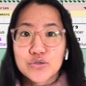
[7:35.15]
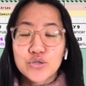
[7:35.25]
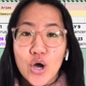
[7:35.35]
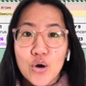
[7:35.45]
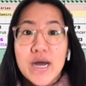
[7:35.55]

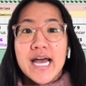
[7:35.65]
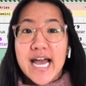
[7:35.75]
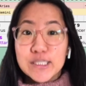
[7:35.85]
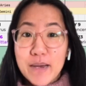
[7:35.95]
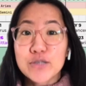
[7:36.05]
So
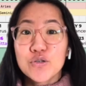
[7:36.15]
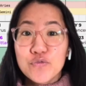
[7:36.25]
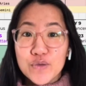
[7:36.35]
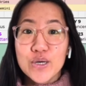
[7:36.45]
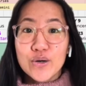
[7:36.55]
expect to
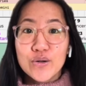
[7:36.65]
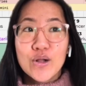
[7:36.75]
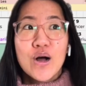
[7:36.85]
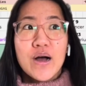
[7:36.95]
feel